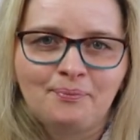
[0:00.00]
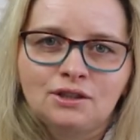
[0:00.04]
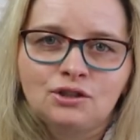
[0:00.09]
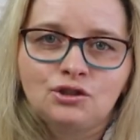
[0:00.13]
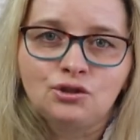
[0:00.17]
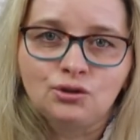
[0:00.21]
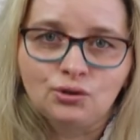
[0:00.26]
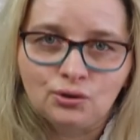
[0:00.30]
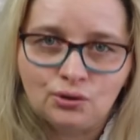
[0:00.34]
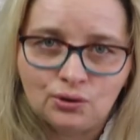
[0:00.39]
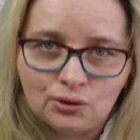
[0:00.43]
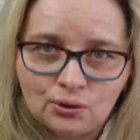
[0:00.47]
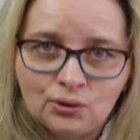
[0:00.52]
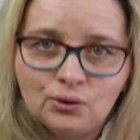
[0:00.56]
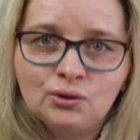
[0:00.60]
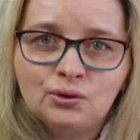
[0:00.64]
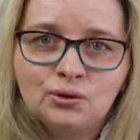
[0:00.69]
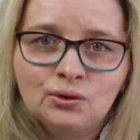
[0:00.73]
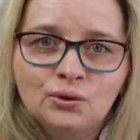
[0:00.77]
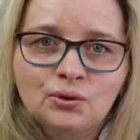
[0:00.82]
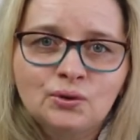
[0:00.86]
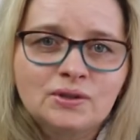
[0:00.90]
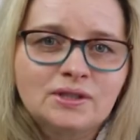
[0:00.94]
Do you
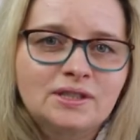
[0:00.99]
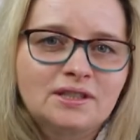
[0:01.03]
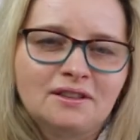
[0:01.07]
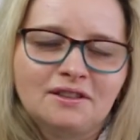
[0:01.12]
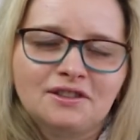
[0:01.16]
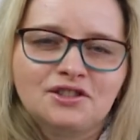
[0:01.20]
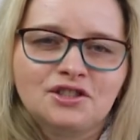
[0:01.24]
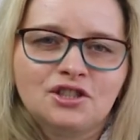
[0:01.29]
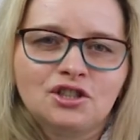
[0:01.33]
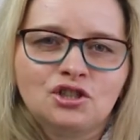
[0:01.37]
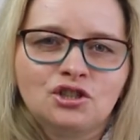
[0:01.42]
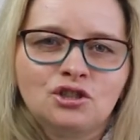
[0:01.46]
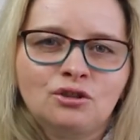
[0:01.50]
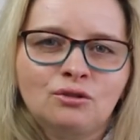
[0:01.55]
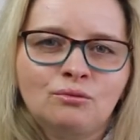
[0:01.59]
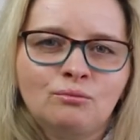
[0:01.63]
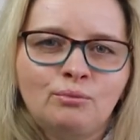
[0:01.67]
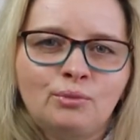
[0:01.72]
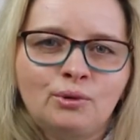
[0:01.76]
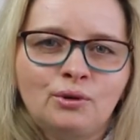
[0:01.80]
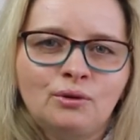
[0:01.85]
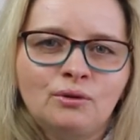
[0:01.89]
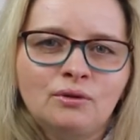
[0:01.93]
use transition
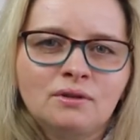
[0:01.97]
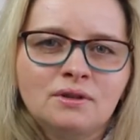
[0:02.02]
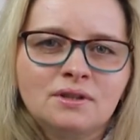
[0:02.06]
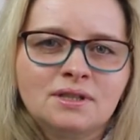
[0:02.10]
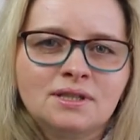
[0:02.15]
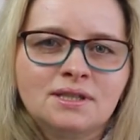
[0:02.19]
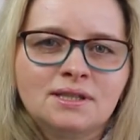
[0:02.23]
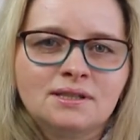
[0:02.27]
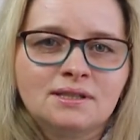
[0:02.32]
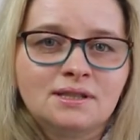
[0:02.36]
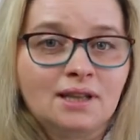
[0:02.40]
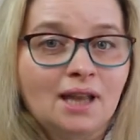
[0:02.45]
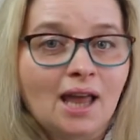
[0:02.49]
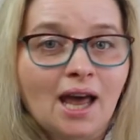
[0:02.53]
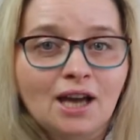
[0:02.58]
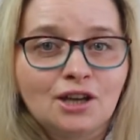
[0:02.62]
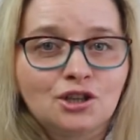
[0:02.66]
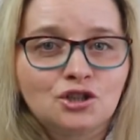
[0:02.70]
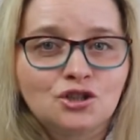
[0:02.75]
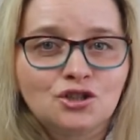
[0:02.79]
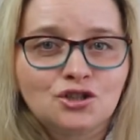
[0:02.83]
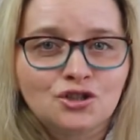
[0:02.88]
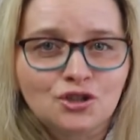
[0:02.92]
books
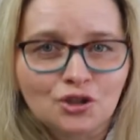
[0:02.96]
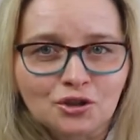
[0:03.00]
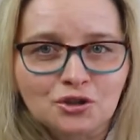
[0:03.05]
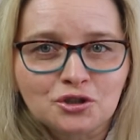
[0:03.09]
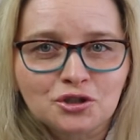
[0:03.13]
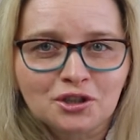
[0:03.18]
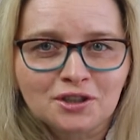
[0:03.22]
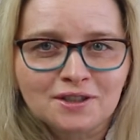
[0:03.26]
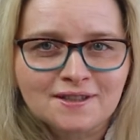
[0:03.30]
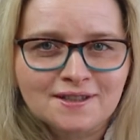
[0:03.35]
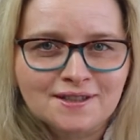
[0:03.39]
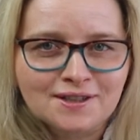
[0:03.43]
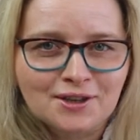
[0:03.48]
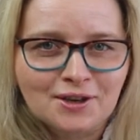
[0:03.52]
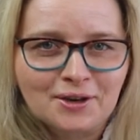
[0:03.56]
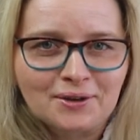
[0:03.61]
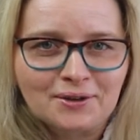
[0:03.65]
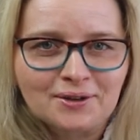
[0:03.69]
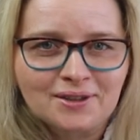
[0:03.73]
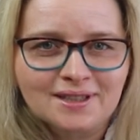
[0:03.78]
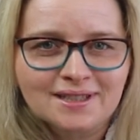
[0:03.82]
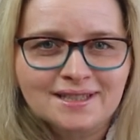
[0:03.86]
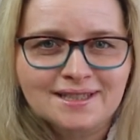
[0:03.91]
/ social
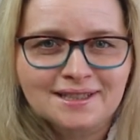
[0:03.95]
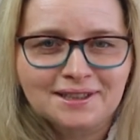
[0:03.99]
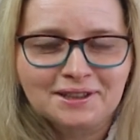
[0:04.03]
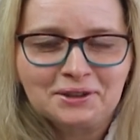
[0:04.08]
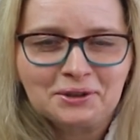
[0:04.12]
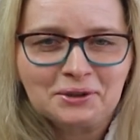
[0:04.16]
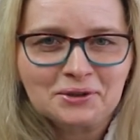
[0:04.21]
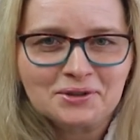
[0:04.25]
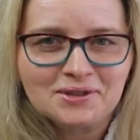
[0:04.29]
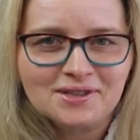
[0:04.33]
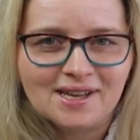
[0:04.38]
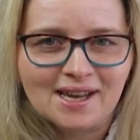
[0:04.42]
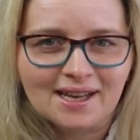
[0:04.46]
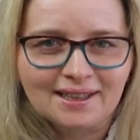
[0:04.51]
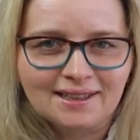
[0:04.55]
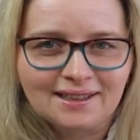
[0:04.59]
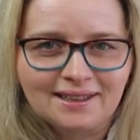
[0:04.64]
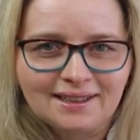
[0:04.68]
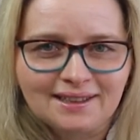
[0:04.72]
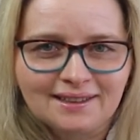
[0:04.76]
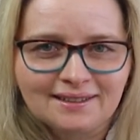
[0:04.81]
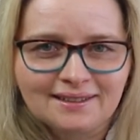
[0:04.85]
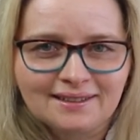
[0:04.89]
stories in your
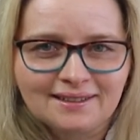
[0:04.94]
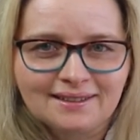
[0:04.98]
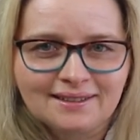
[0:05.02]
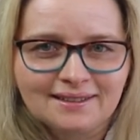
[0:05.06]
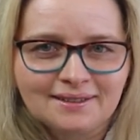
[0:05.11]
setting?